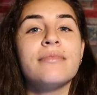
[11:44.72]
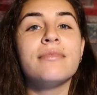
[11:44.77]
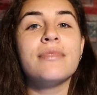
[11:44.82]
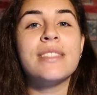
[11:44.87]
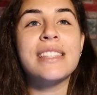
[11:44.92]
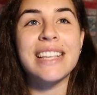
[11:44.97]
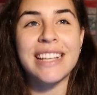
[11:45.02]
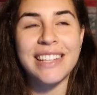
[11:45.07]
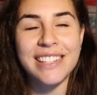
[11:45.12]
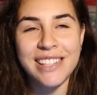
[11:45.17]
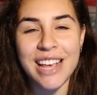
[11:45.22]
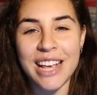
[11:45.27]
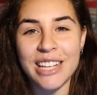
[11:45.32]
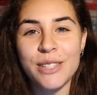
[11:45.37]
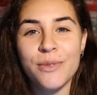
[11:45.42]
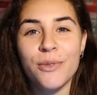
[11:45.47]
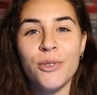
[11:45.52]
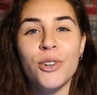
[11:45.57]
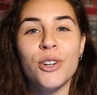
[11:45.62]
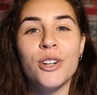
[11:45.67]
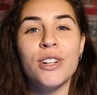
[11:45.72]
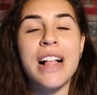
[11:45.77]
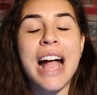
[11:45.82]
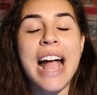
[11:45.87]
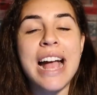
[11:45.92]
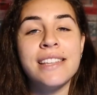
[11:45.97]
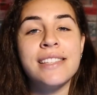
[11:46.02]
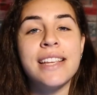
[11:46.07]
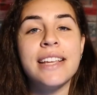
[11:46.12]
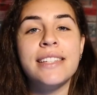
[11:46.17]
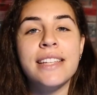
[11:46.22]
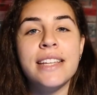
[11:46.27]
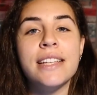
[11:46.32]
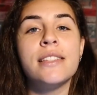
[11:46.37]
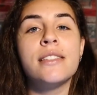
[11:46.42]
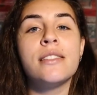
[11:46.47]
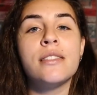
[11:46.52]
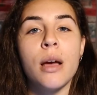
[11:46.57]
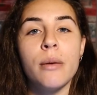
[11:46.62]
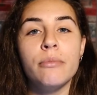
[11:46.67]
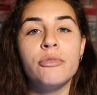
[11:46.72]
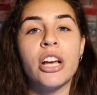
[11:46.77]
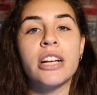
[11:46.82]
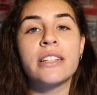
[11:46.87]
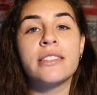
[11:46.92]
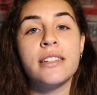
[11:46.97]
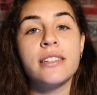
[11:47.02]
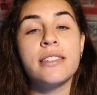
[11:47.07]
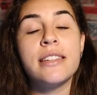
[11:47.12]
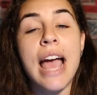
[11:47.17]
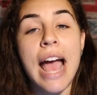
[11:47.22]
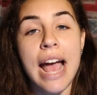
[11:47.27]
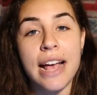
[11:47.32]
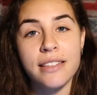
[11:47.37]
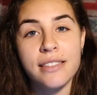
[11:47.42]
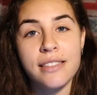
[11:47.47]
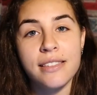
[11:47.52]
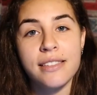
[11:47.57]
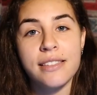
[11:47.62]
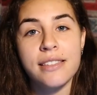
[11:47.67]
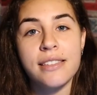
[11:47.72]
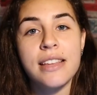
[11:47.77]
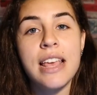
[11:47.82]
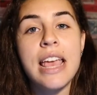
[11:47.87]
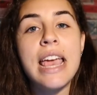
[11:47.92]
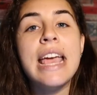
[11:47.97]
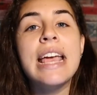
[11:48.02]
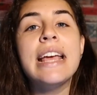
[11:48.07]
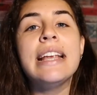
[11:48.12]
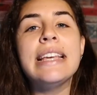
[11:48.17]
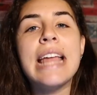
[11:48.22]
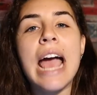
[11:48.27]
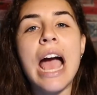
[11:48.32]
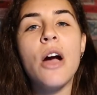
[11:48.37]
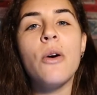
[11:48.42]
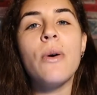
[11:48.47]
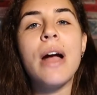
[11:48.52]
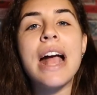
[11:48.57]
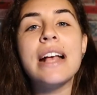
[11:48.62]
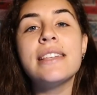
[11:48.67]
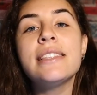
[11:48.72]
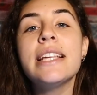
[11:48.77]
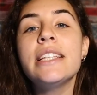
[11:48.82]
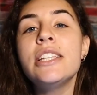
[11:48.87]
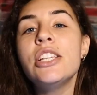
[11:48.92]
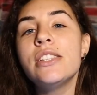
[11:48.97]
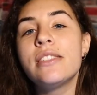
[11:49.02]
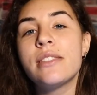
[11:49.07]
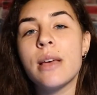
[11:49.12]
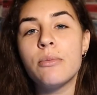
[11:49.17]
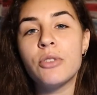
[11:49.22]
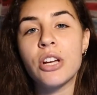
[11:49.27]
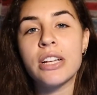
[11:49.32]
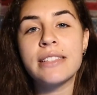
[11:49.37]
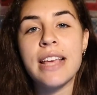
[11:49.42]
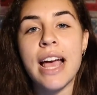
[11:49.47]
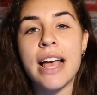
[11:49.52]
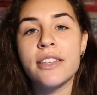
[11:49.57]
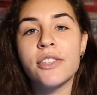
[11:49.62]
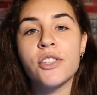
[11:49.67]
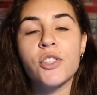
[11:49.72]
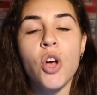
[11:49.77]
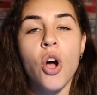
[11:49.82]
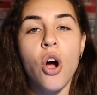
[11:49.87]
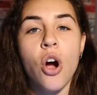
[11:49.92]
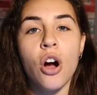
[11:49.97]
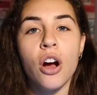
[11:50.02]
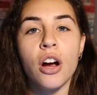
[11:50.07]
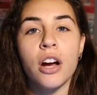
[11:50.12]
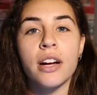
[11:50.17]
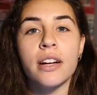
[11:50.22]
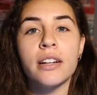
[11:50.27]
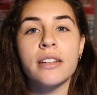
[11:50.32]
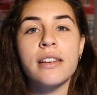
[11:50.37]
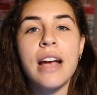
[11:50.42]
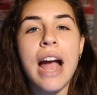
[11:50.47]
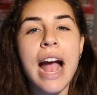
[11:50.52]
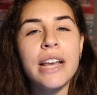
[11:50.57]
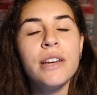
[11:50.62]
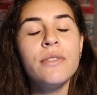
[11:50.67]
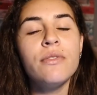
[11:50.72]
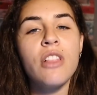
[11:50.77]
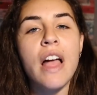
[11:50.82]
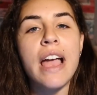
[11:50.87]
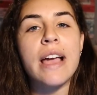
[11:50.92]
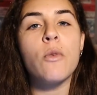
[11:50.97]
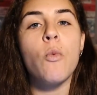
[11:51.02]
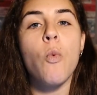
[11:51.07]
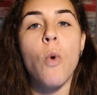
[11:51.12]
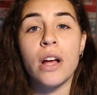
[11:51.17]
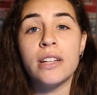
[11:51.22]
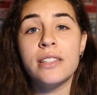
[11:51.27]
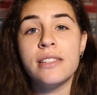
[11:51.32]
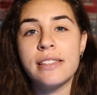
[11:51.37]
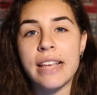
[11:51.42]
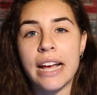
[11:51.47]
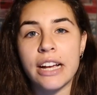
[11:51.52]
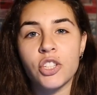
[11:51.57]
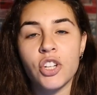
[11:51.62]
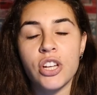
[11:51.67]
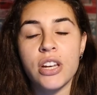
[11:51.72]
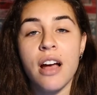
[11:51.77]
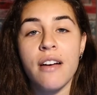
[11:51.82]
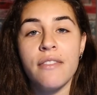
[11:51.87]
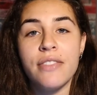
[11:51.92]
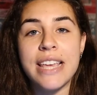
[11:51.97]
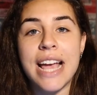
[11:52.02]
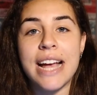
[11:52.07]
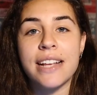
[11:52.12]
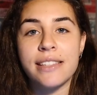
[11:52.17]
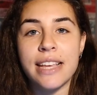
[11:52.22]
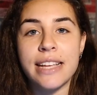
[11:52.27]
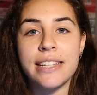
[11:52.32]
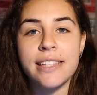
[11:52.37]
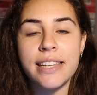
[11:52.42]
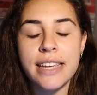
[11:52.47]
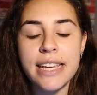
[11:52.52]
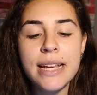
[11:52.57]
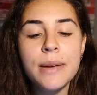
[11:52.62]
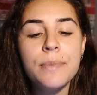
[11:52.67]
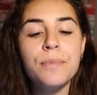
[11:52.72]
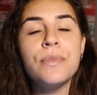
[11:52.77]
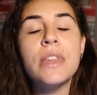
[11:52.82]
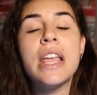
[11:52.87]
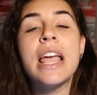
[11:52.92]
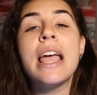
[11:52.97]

successful SAT subject tests. Now, SAT subject tests are kind of like one section of the SAT,